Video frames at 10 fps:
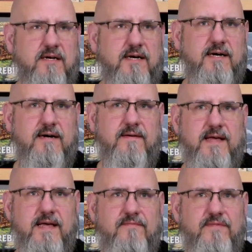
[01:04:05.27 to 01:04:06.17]

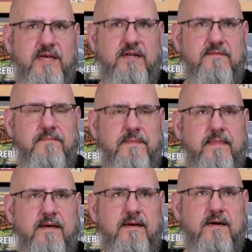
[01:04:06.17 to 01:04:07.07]
And then
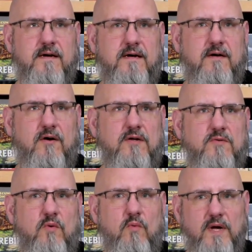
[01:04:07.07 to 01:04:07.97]

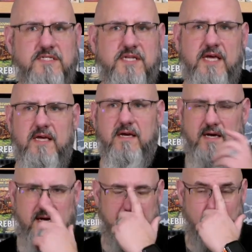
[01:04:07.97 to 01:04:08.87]
on Wednesday,
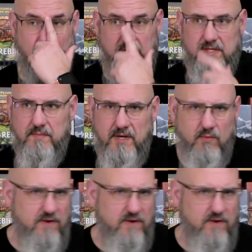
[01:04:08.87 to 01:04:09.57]
I'm going to be